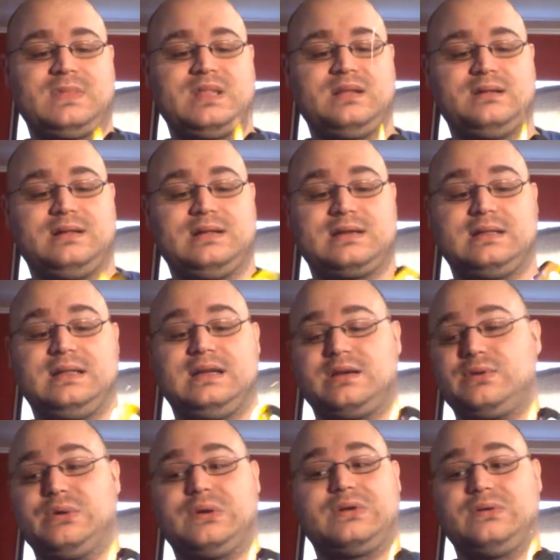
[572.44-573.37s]
Like a lot
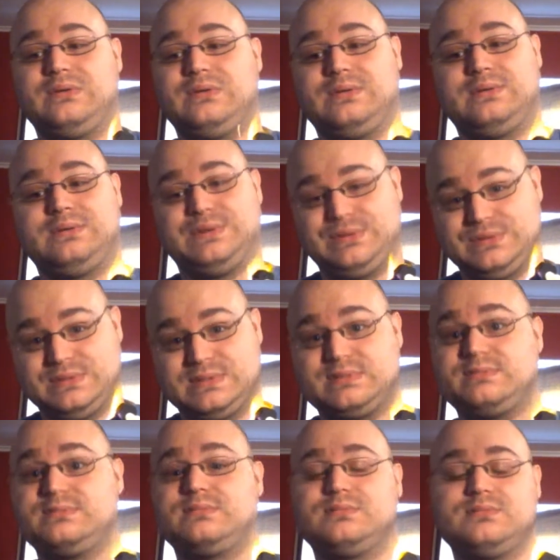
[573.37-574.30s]
quicker than those
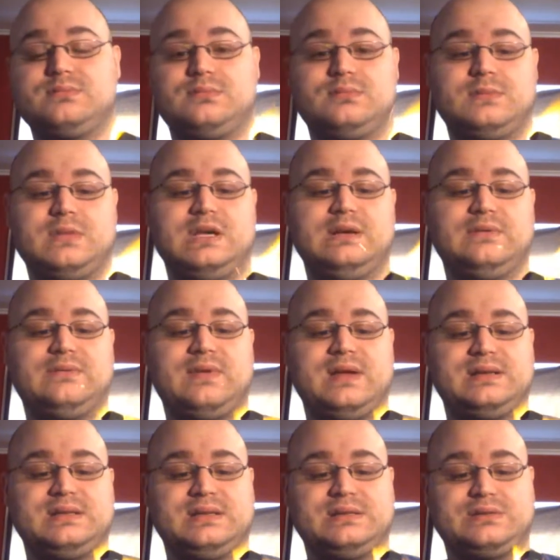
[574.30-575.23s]

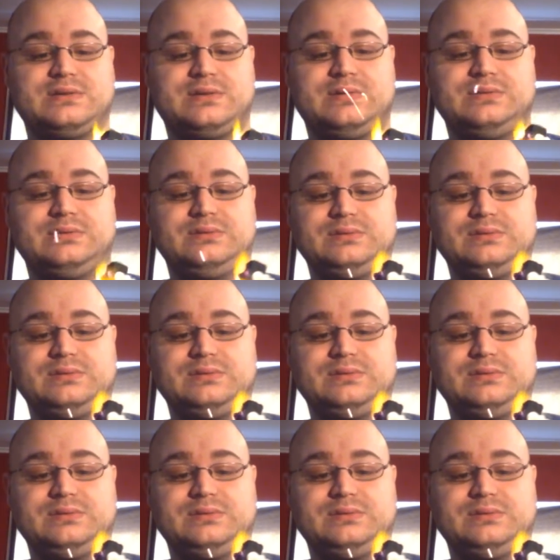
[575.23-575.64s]
Fantasia holes.